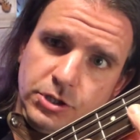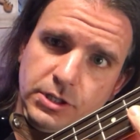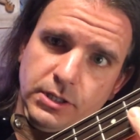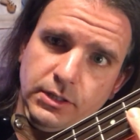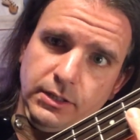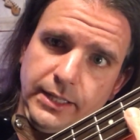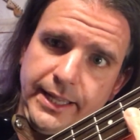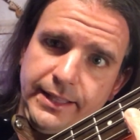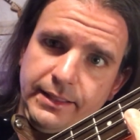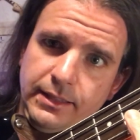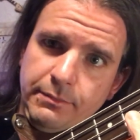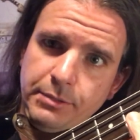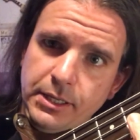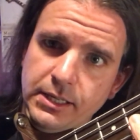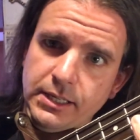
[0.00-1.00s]
just going to let
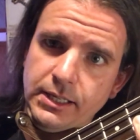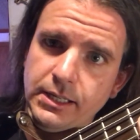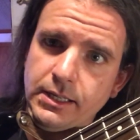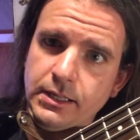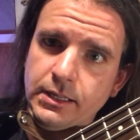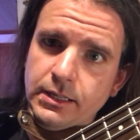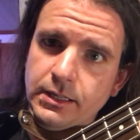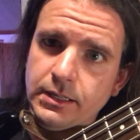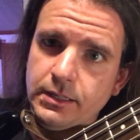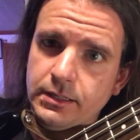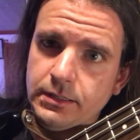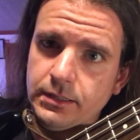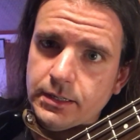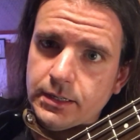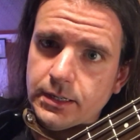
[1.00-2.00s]
the pinky
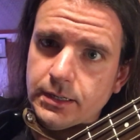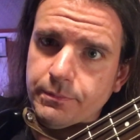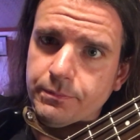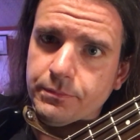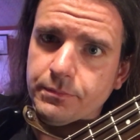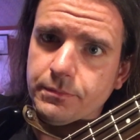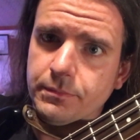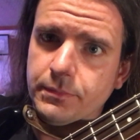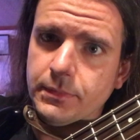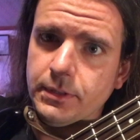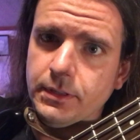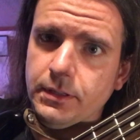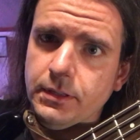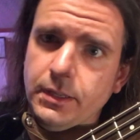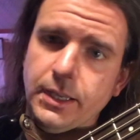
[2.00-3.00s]
um,
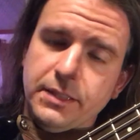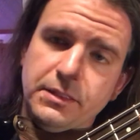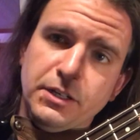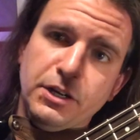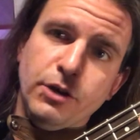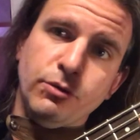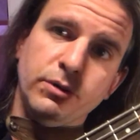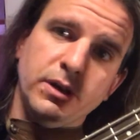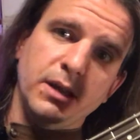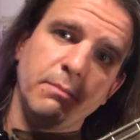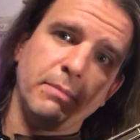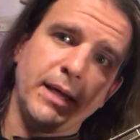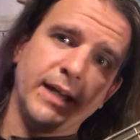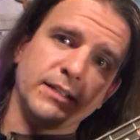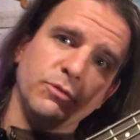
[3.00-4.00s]
hit the note,
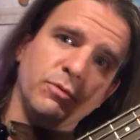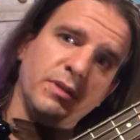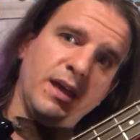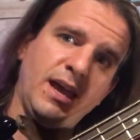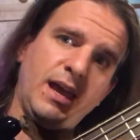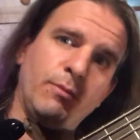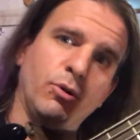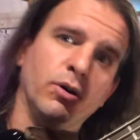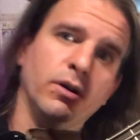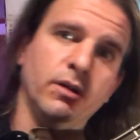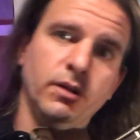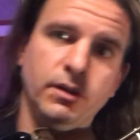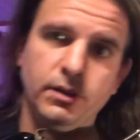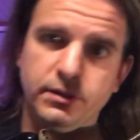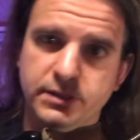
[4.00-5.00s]
impact it with a hammer
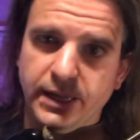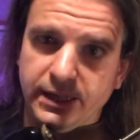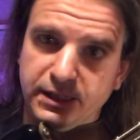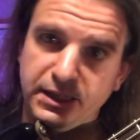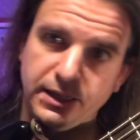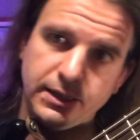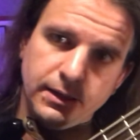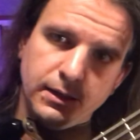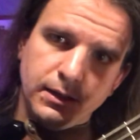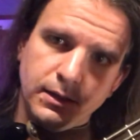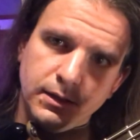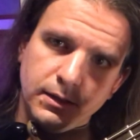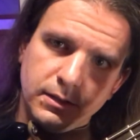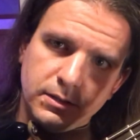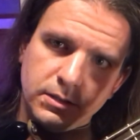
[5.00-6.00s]
technique.
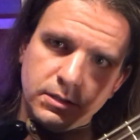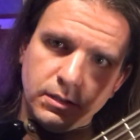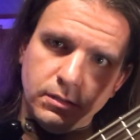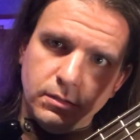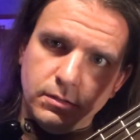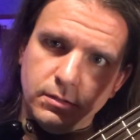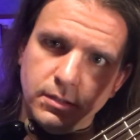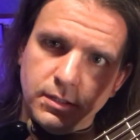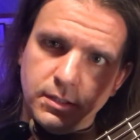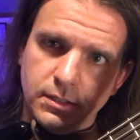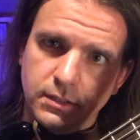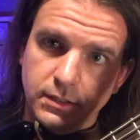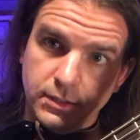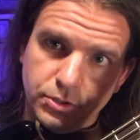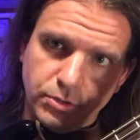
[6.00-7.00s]
So
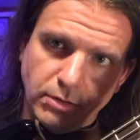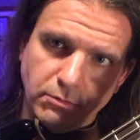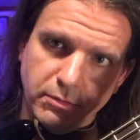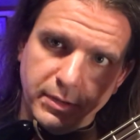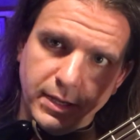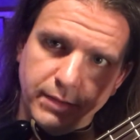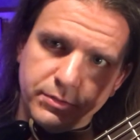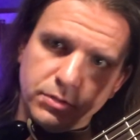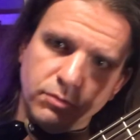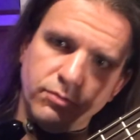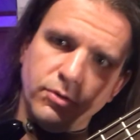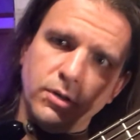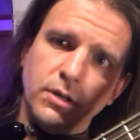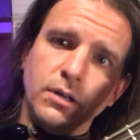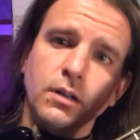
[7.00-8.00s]
let's try what we have so
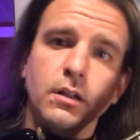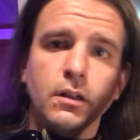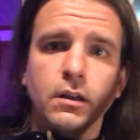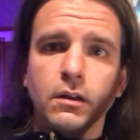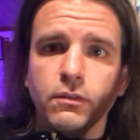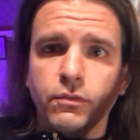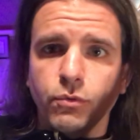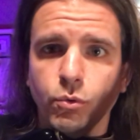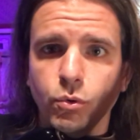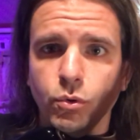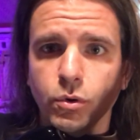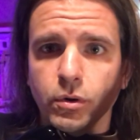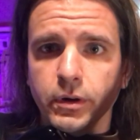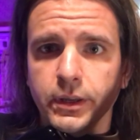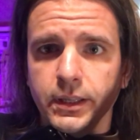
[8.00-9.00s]
far.
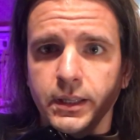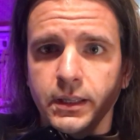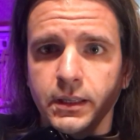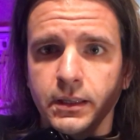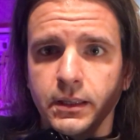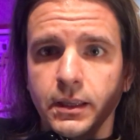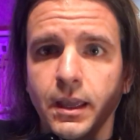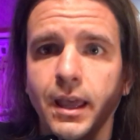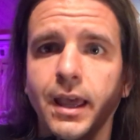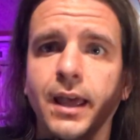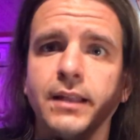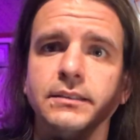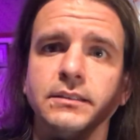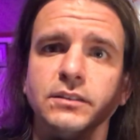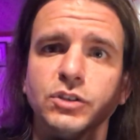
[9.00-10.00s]
Four E
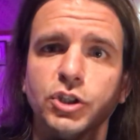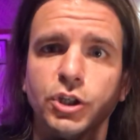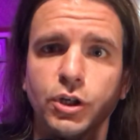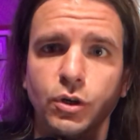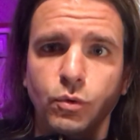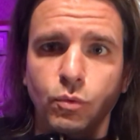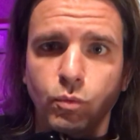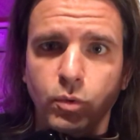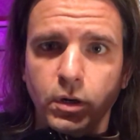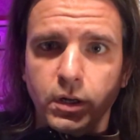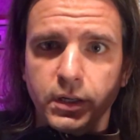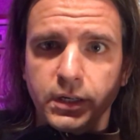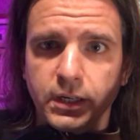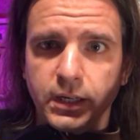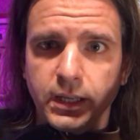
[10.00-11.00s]
and
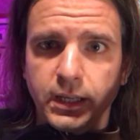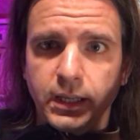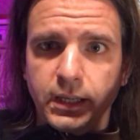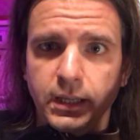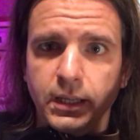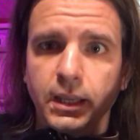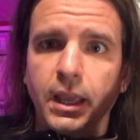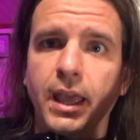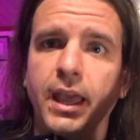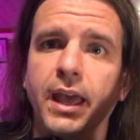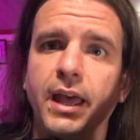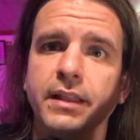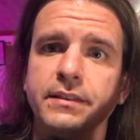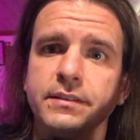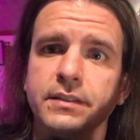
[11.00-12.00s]
one E
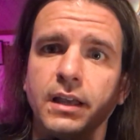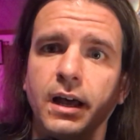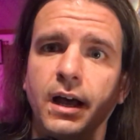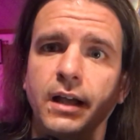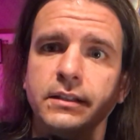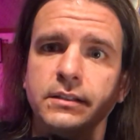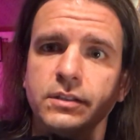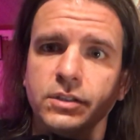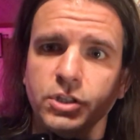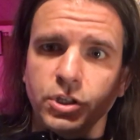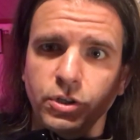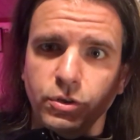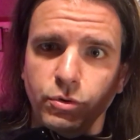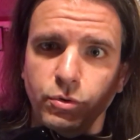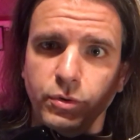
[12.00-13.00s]
and a
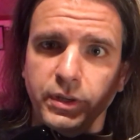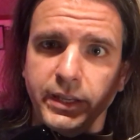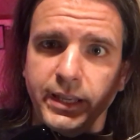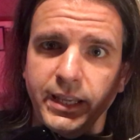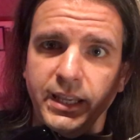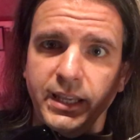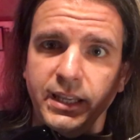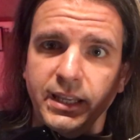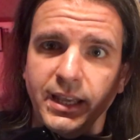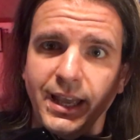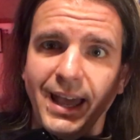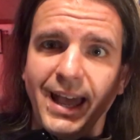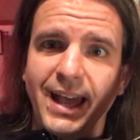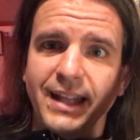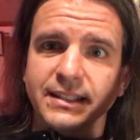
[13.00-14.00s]
two E
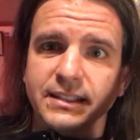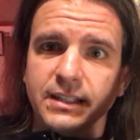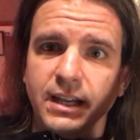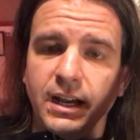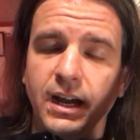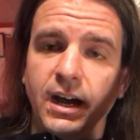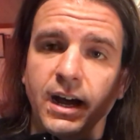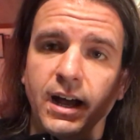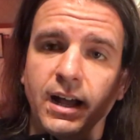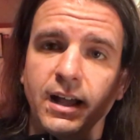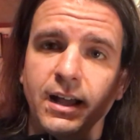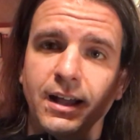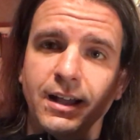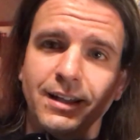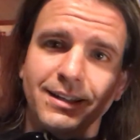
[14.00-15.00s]
and a.
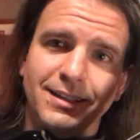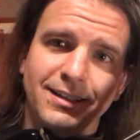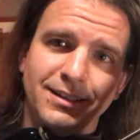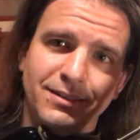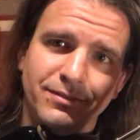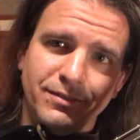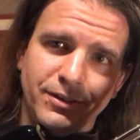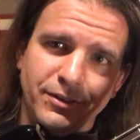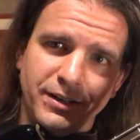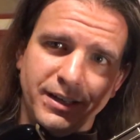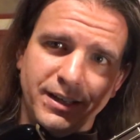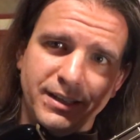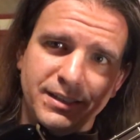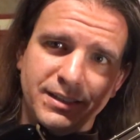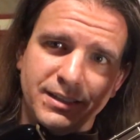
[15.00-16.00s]
Very
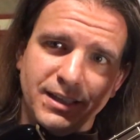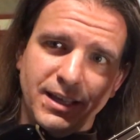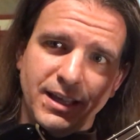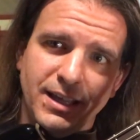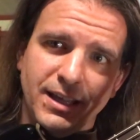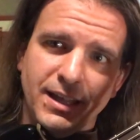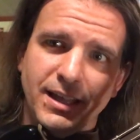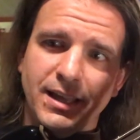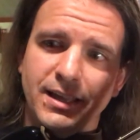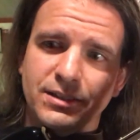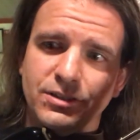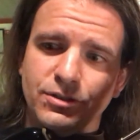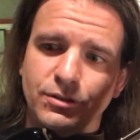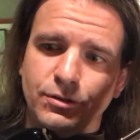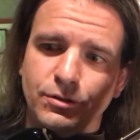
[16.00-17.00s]
nice.
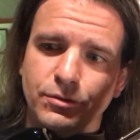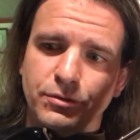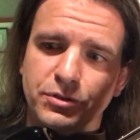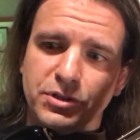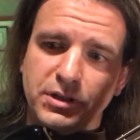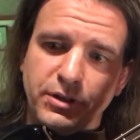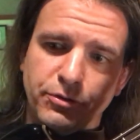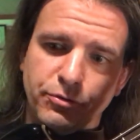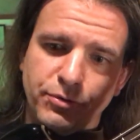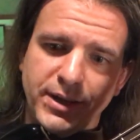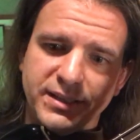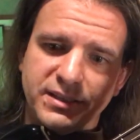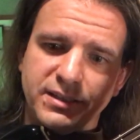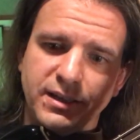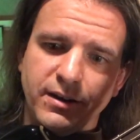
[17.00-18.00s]
So there's another
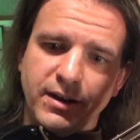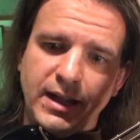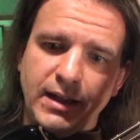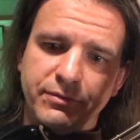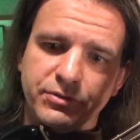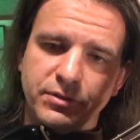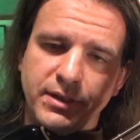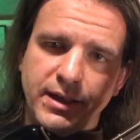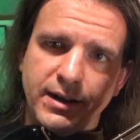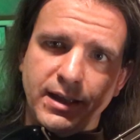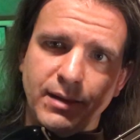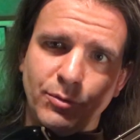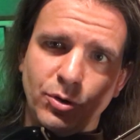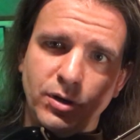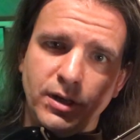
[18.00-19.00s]
rest there after that
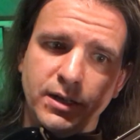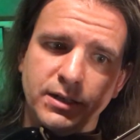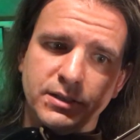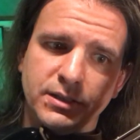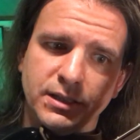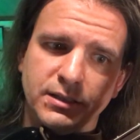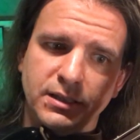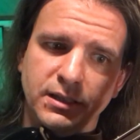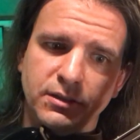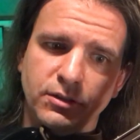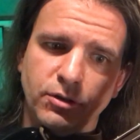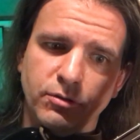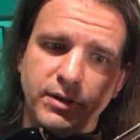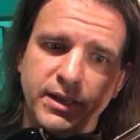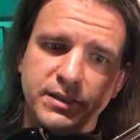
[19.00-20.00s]
hammer on, 16th
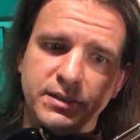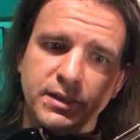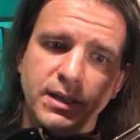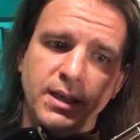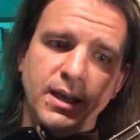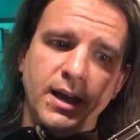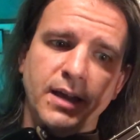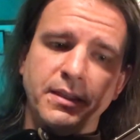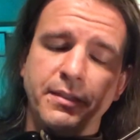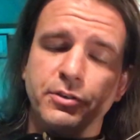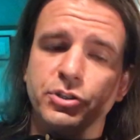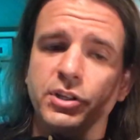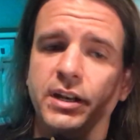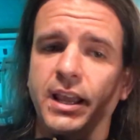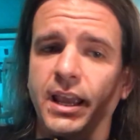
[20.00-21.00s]
note rest. And then
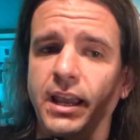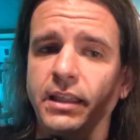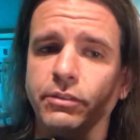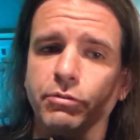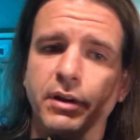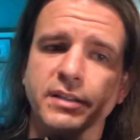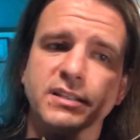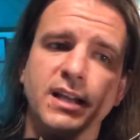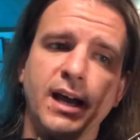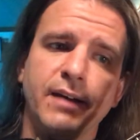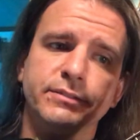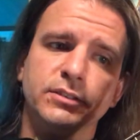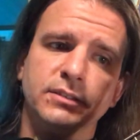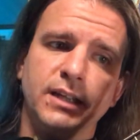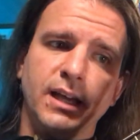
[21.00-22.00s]
there's an eighth rest
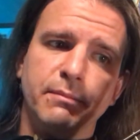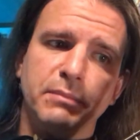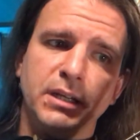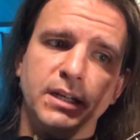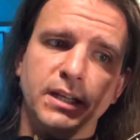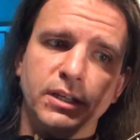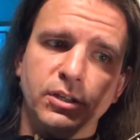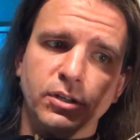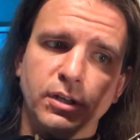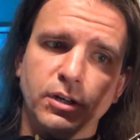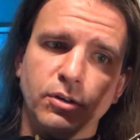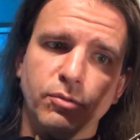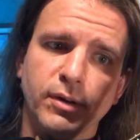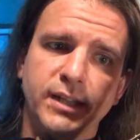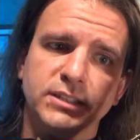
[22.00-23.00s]
after that, meaning you're
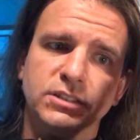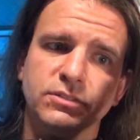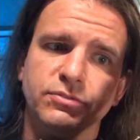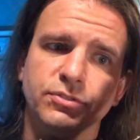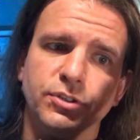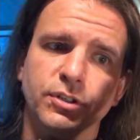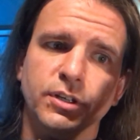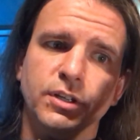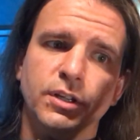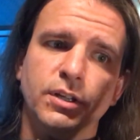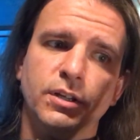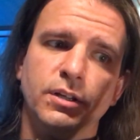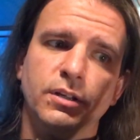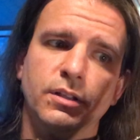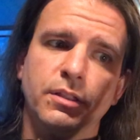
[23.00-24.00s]
going to rest for
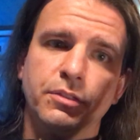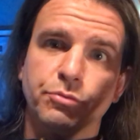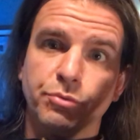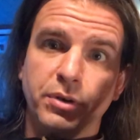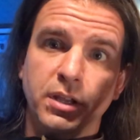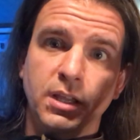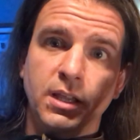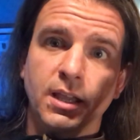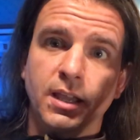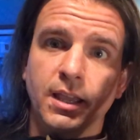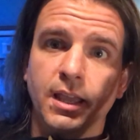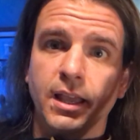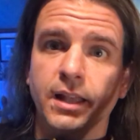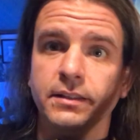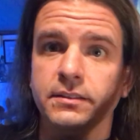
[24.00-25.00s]
three
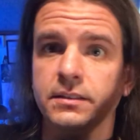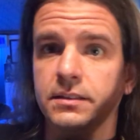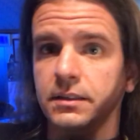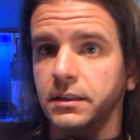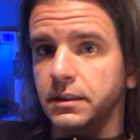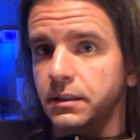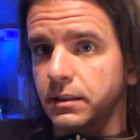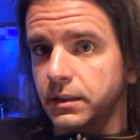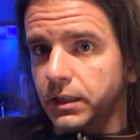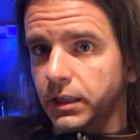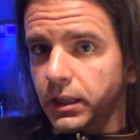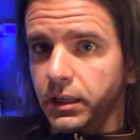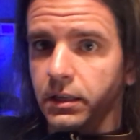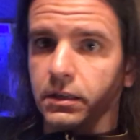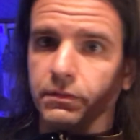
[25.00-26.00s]
and the
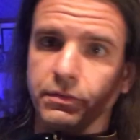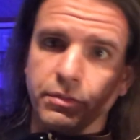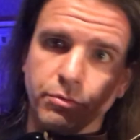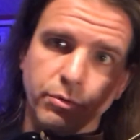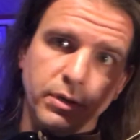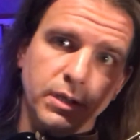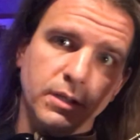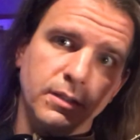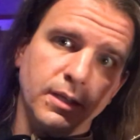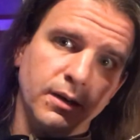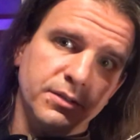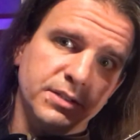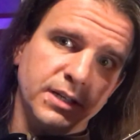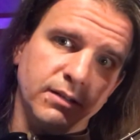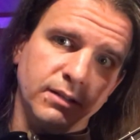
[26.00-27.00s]
E of 3.
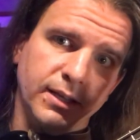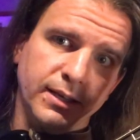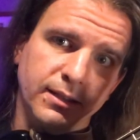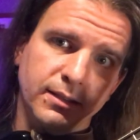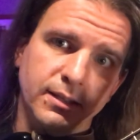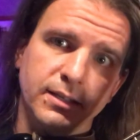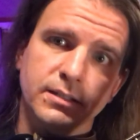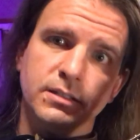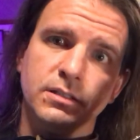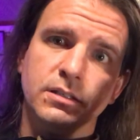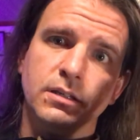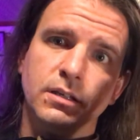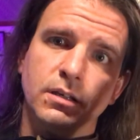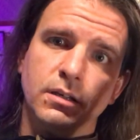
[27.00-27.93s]
That'll sound like this.